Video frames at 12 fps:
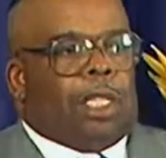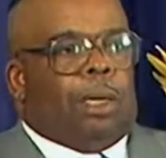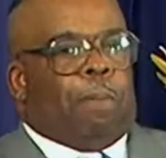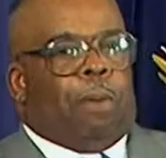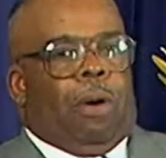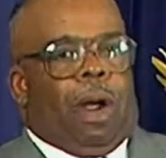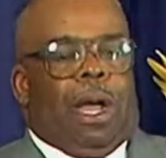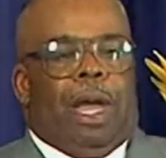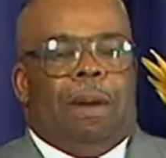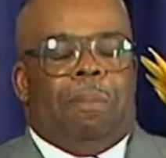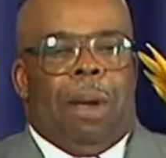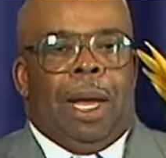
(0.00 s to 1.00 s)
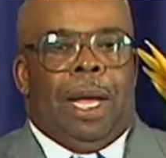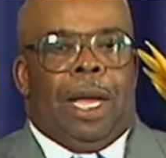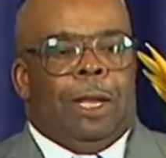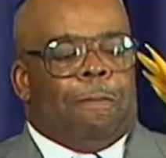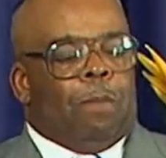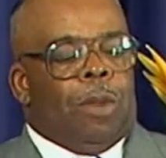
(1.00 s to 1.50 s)
a praying man.
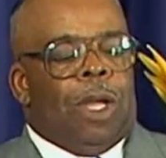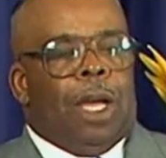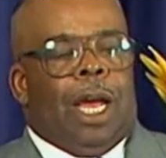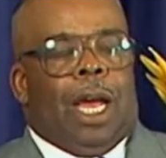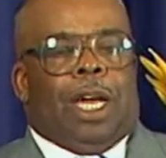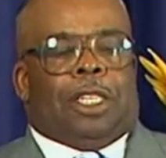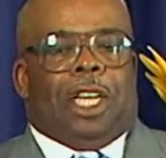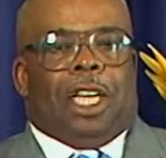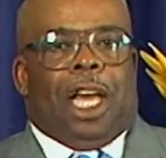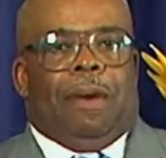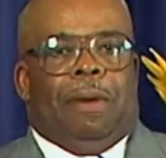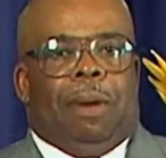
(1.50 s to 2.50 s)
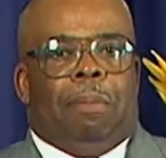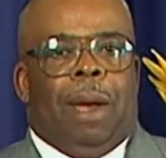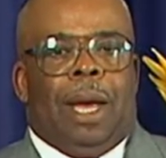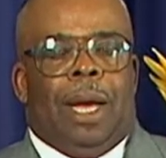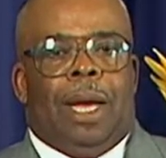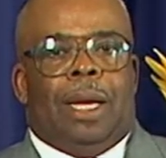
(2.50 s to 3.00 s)
Here's a giving
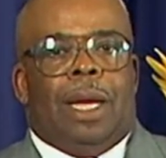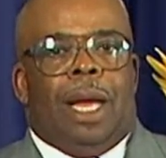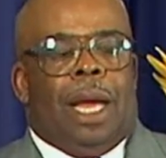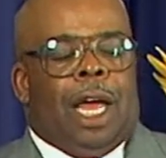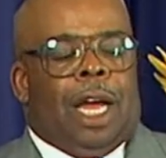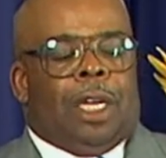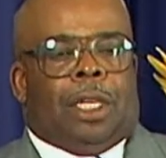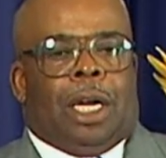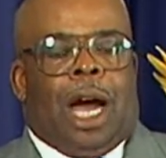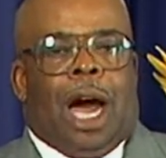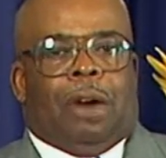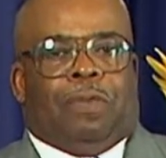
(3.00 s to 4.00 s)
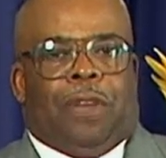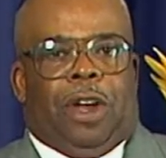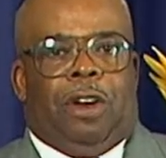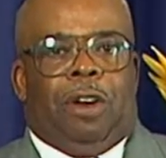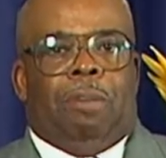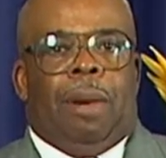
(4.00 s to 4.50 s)
man. Here's a
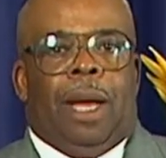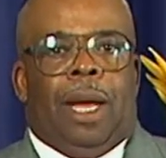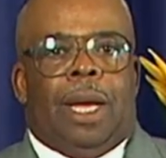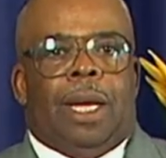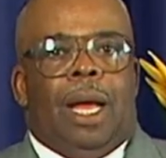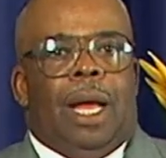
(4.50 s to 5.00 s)
God-fearing man.